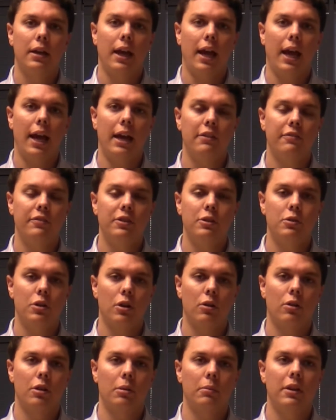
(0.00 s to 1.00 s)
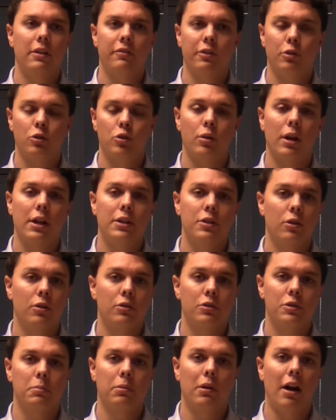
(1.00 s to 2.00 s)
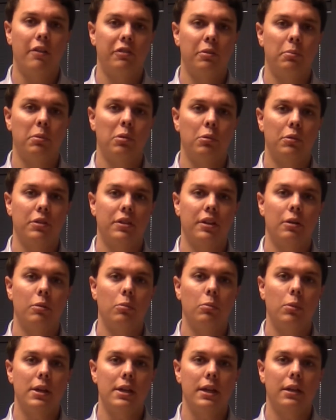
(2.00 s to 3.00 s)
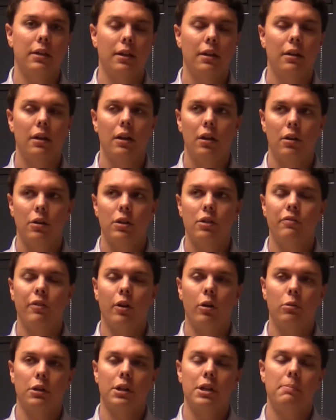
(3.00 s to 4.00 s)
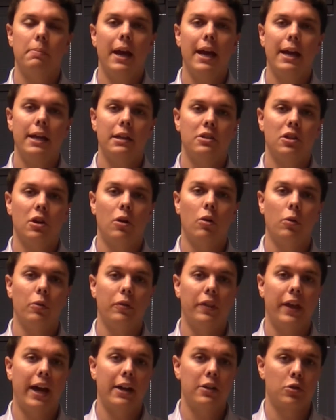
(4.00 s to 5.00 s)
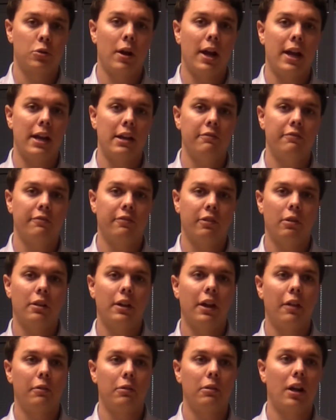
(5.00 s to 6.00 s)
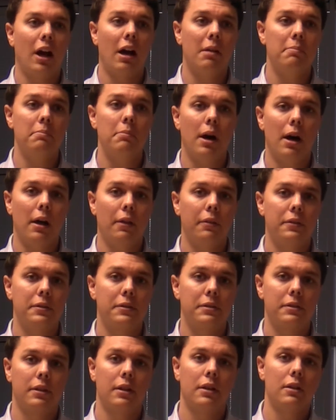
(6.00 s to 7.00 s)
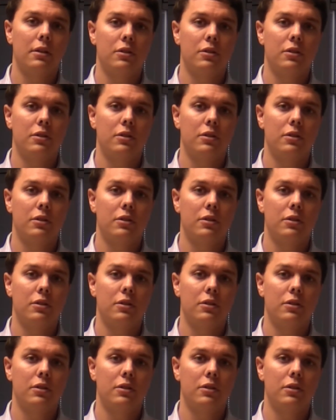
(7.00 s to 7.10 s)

and if you turned up, if your trade turns profitable within a week, you've already paid to hold that trade for another nine months.